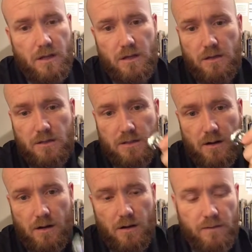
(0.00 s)
You just turn
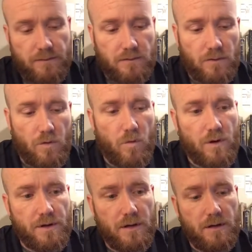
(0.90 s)
it off, a little 1/4
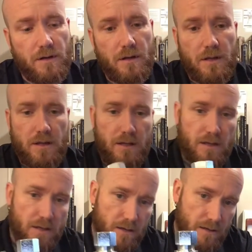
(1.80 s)
turn.
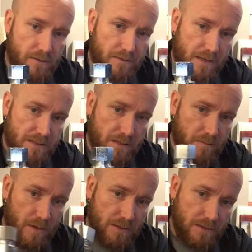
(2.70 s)
That's him
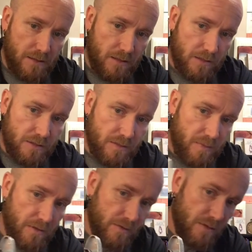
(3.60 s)
right there. You can just
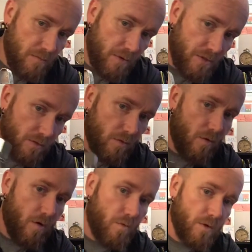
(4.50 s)
pick those up at your local
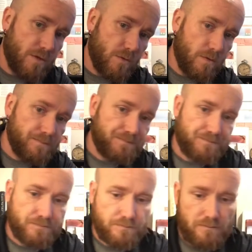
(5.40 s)
hardware store.
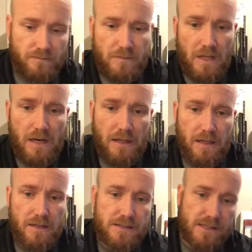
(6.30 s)
And
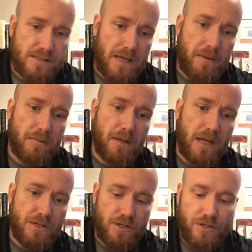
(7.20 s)
again, it's the same application.